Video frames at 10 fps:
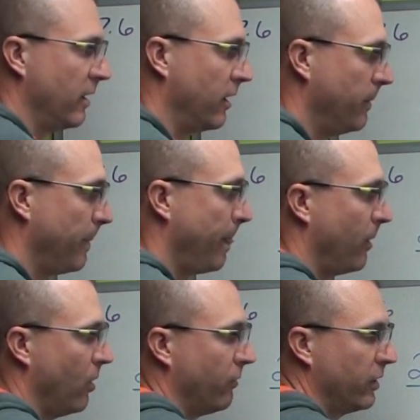Alright,
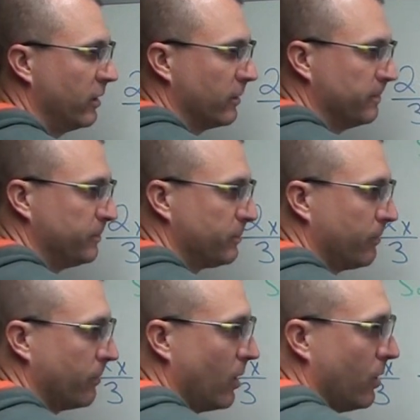over here,
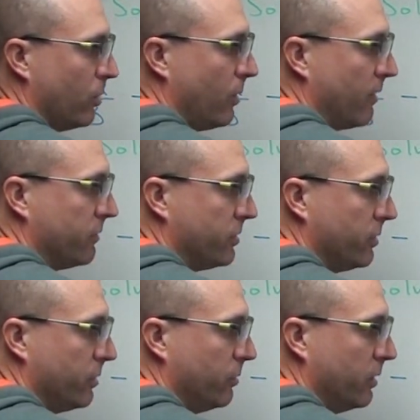you have
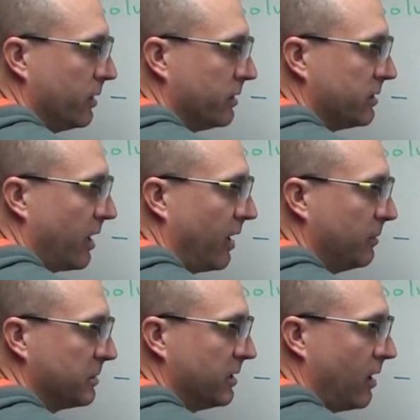2
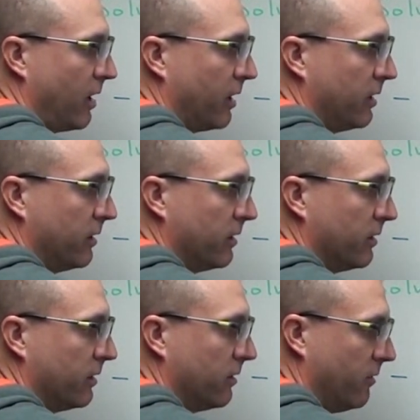times 9
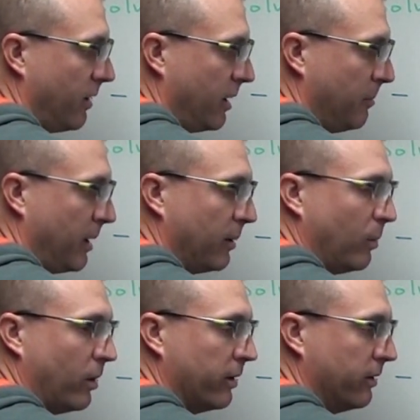divided by
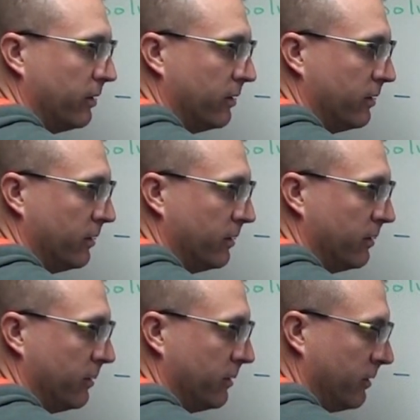1.
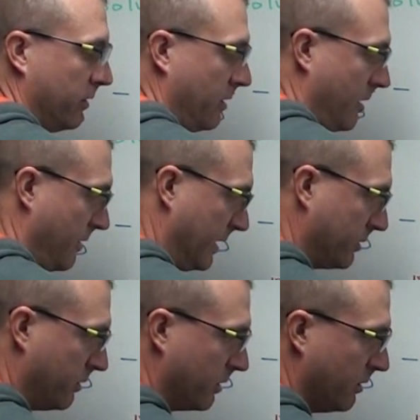And that's
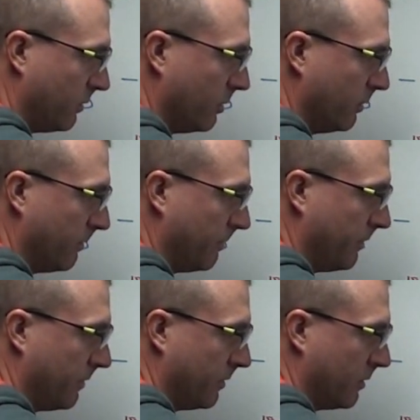going to give you
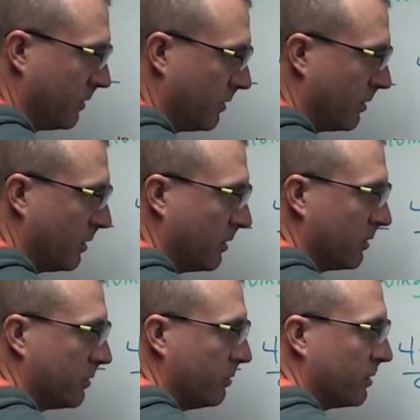
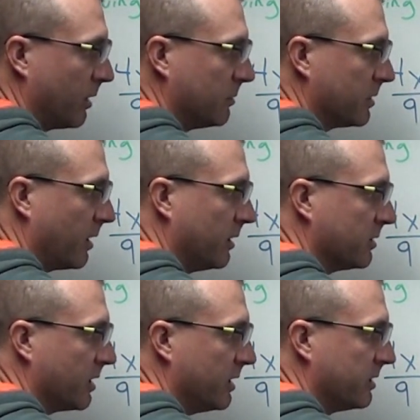2 times 9
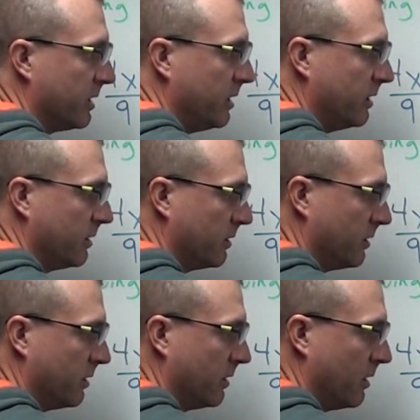is 18.
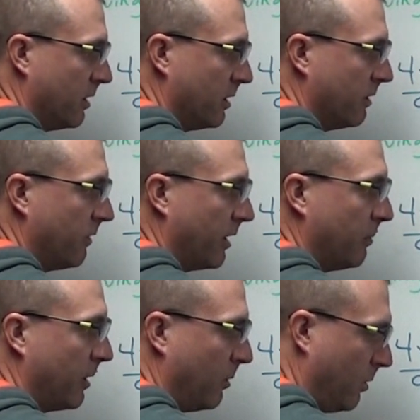Divided
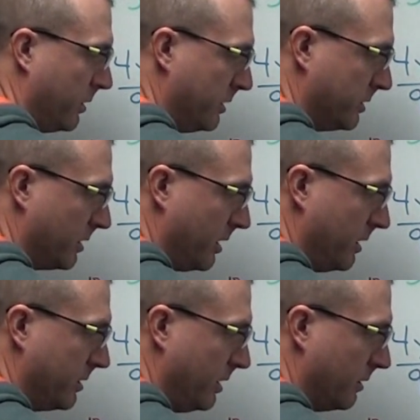by 1 is
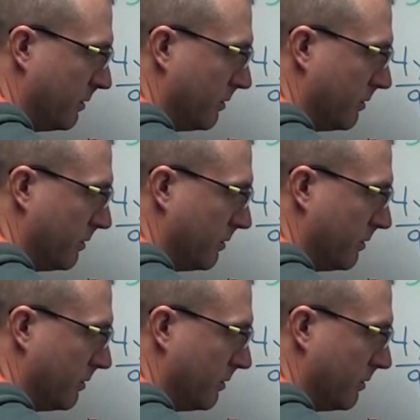18.